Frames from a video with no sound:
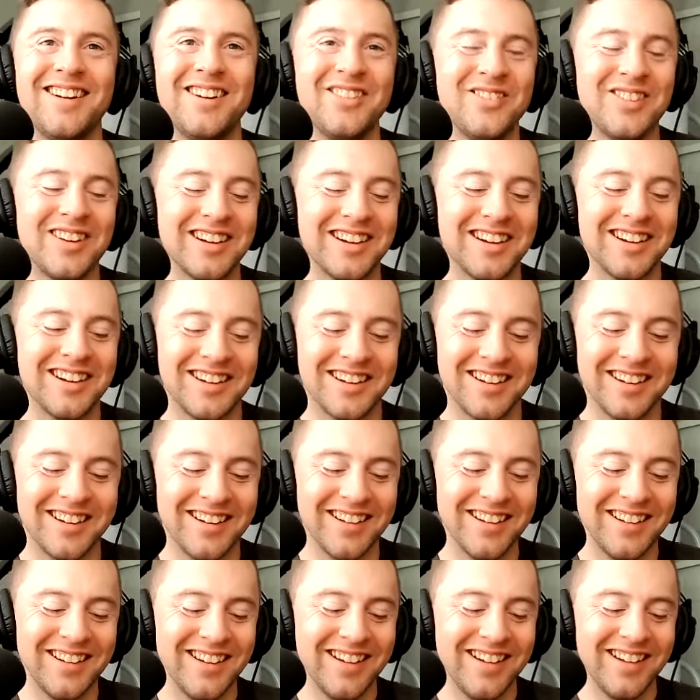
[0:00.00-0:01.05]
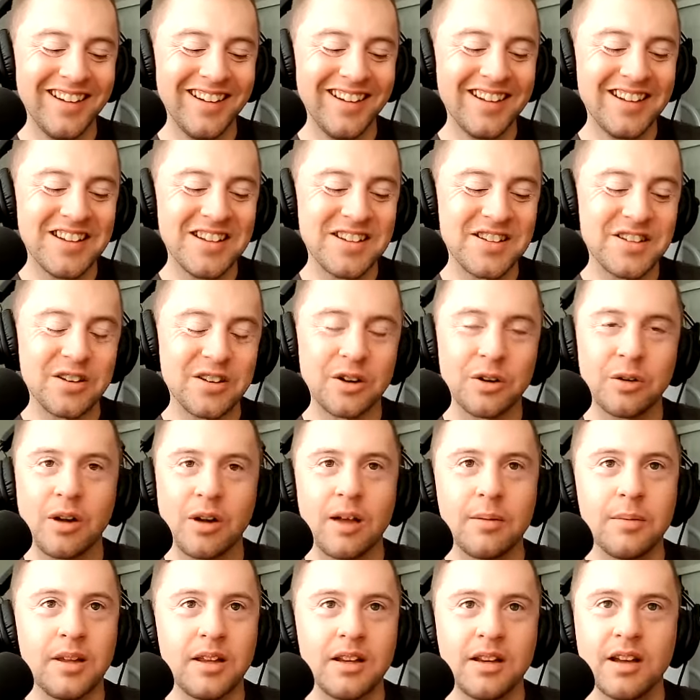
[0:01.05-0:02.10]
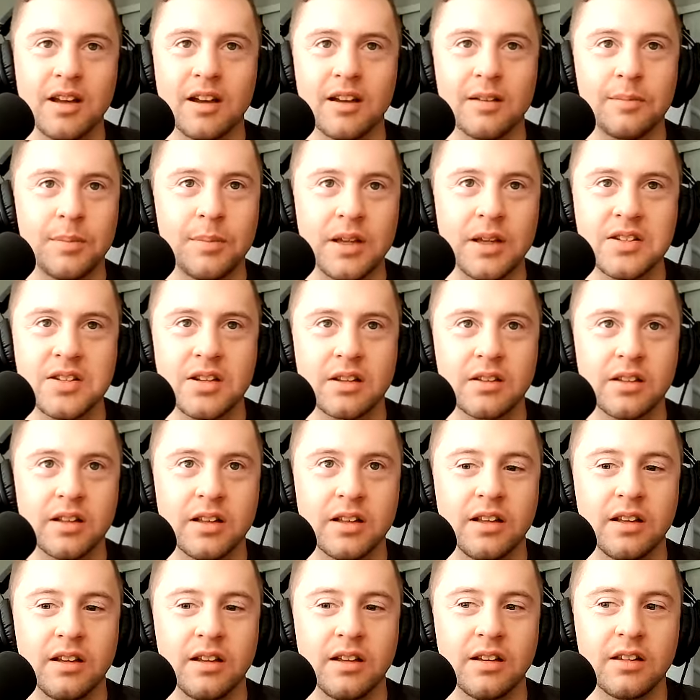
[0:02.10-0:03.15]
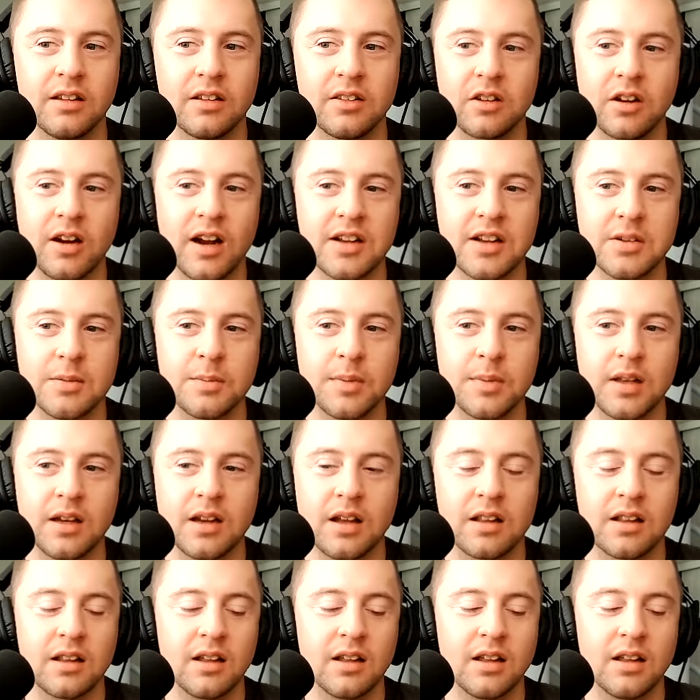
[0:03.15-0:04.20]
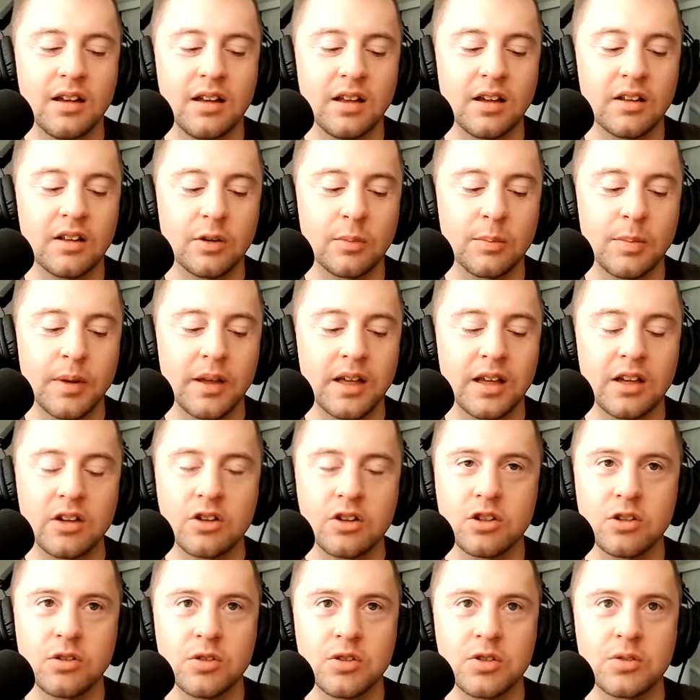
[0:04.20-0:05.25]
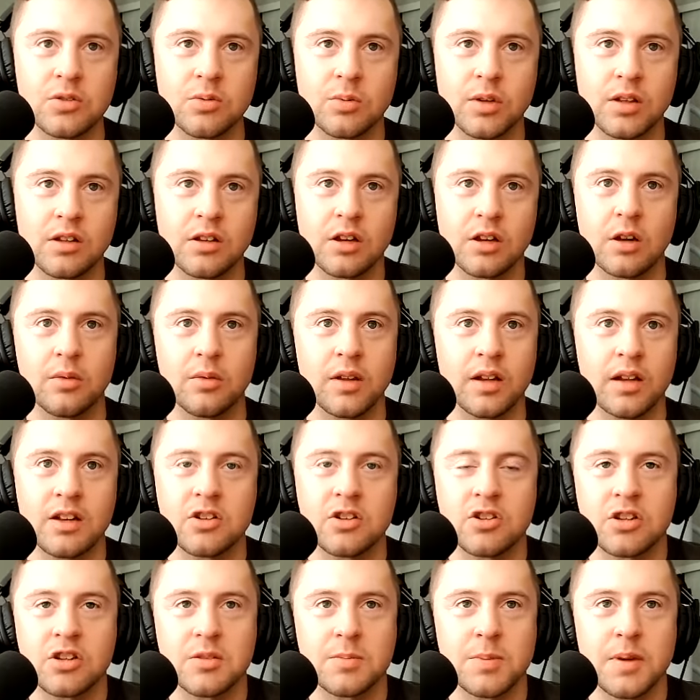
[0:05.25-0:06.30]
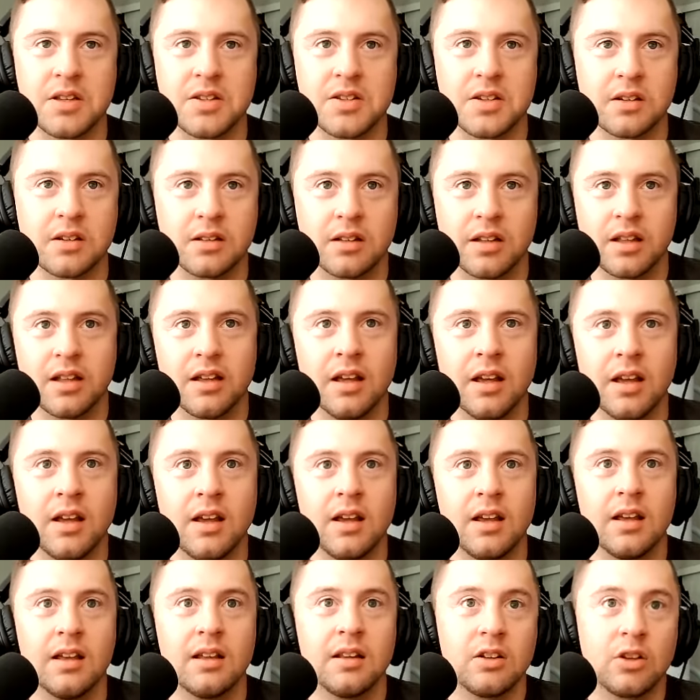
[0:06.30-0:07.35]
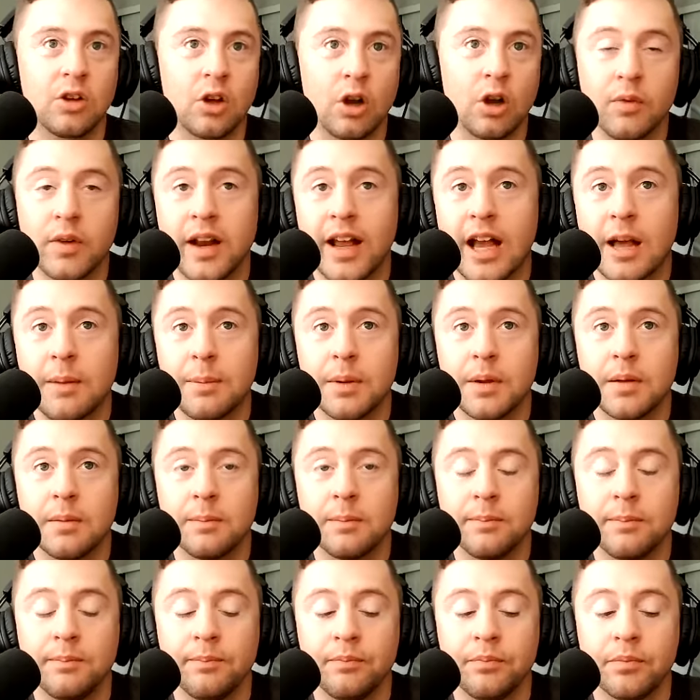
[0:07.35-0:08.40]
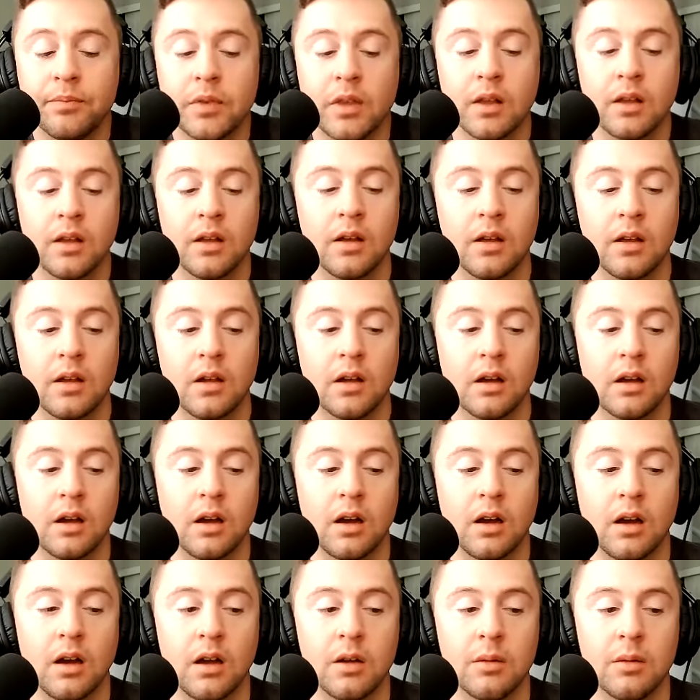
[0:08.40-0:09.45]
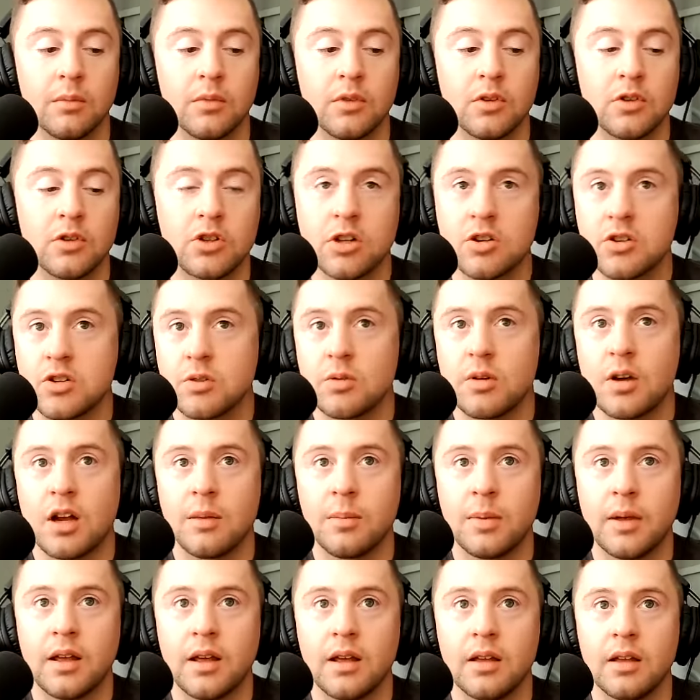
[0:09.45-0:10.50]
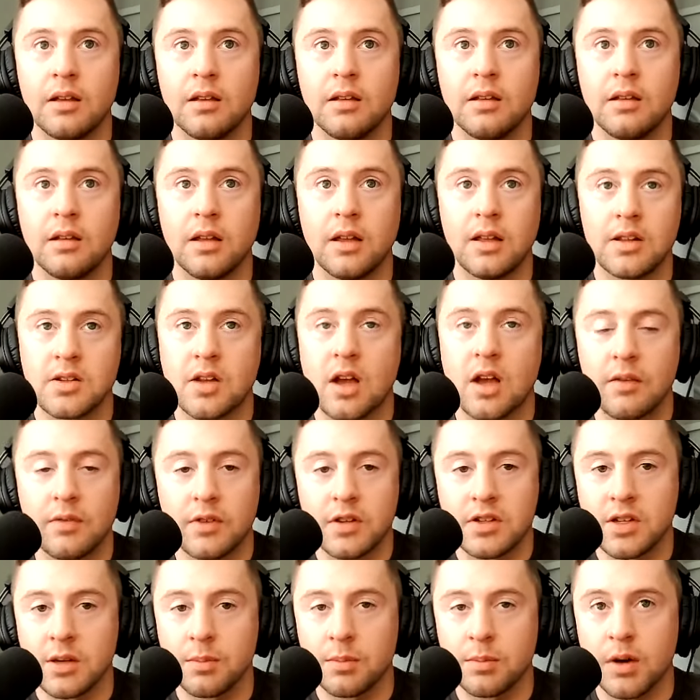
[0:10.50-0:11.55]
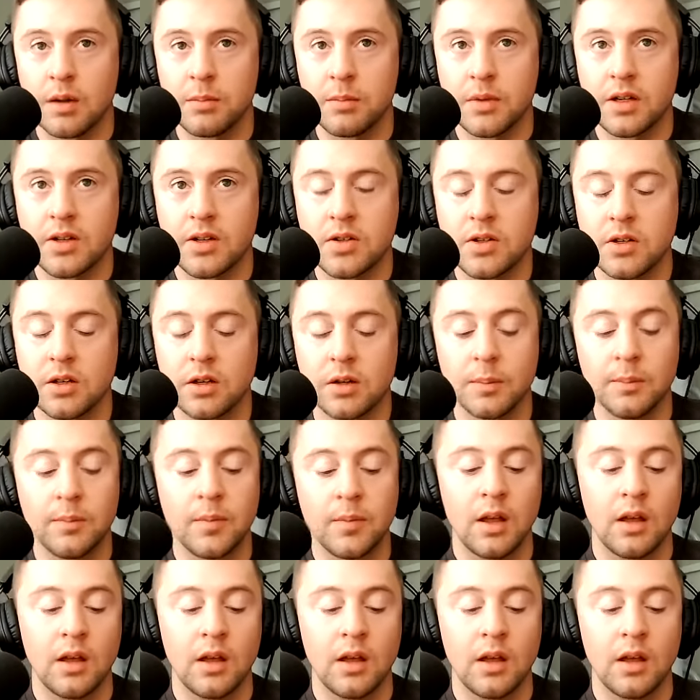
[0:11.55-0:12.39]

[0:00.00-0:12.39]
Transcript: Oh my God. So, I mean, yeah, basically, there hasn't been any other big issues with COVID. It's just basically COVID happened. Shinzo Abe is obviously prime minister.